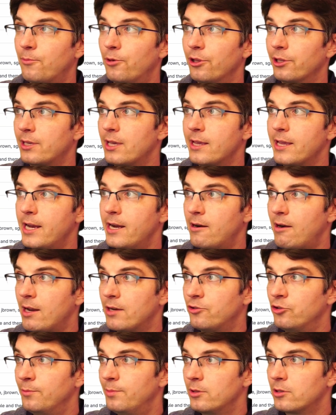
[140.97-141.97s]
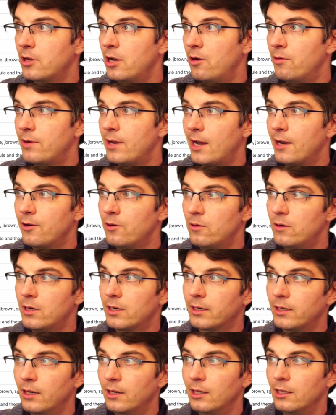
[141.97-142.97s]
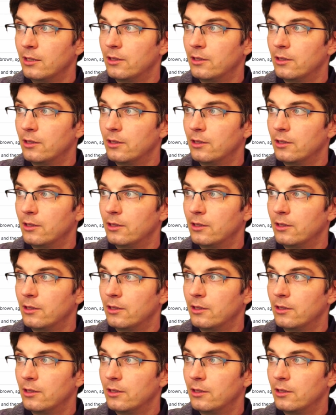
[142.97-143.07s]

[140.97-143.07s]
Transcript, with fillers: We're looking here at DrupalCode.org,